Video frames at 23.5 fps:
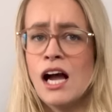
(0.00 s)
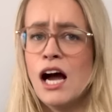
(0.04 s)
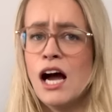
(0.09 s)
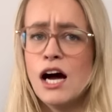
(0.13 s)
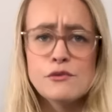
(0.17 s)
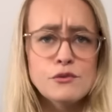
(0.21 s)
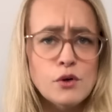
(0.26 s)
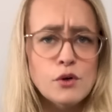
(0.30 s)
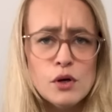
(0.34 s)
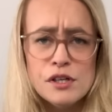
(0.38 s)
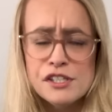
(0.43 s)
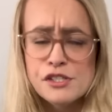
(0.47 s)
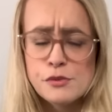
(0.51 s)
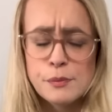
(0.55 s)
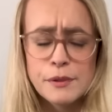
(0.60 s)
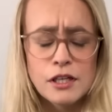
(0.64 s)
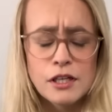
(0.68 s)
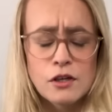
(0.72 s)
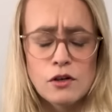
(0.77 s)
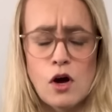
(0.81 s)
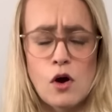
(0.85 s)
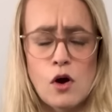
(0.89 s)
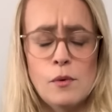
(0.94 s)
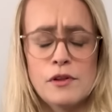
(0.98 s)
Of course, we
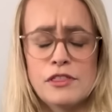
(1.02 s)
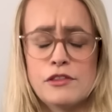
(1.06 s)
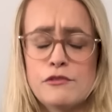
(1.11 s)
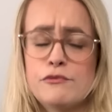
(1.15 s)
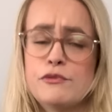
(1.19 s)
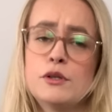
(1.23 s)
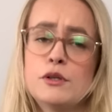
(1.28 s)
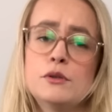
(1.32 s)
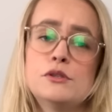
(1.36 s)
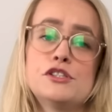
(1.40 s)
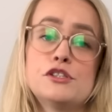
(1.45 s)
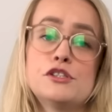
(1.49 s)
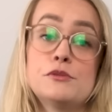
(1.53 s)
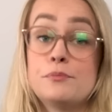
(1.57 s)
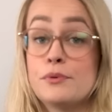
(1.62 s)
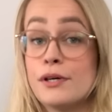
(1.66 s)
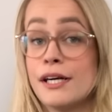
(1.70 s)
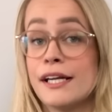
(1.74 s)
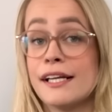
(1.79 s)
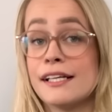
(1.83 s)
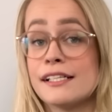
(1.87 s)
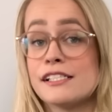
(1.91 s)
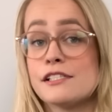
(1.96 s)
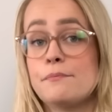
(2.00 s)
don't know what the future
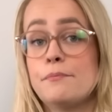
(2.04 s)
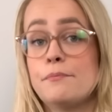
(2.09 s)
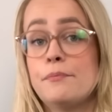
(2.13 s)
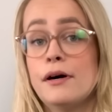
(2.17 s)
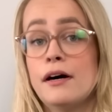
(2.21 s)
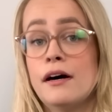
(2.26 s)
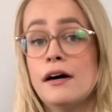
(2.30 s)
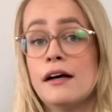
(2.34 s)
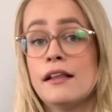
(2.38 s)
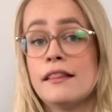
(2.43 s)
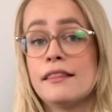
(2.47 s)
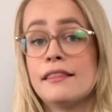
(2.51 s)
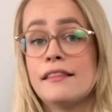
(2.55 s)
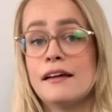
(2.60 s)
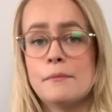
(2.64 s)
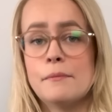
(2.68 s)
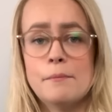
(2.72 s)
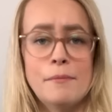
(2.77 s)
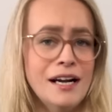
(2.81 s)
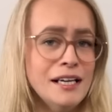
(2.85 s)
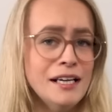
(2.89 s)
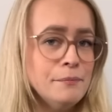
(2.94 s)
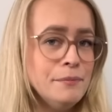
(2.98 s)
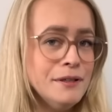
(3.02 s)
brings, but there
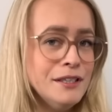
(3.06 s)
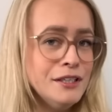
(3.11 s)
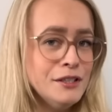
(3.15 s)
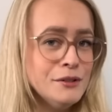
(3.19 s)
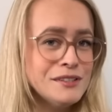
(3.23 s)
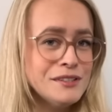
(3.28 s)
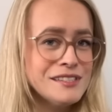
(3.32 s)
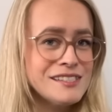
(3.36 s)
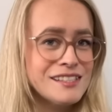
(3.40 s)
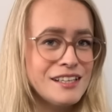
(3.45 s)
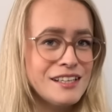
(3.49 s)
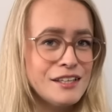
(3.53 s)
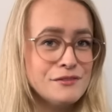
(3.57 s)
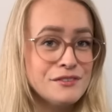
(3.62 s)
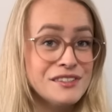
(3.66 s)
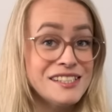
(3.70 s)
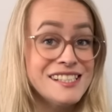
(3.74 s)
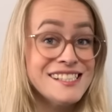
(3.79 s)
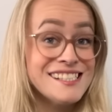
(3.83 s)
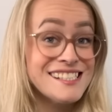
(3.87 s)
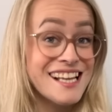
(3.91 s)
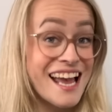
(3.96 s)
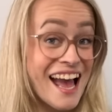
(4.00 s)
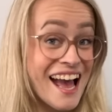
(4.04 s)
might be new
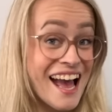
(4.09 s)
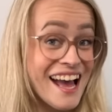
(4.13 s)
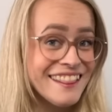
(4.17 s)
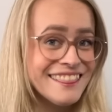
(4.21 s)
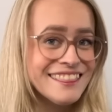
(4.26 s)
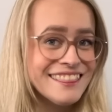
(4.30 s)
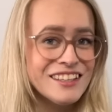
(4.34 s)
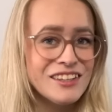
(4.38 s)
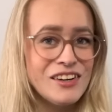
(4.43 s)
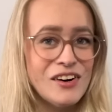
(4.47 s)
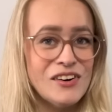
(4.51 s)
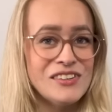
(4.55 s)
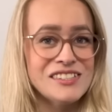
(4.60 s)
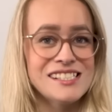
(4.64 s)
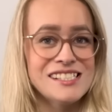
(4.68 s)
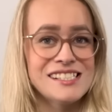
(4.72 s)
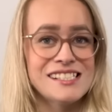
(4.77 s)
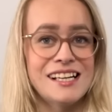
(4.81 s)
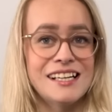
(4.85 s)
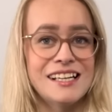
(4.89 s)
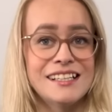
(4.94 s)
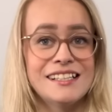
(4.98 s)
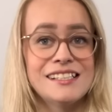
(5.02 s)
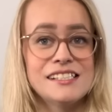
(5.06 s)
discoveries at the Gault
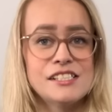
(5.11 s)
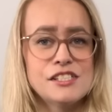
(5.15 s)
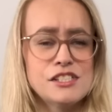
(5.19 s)
site.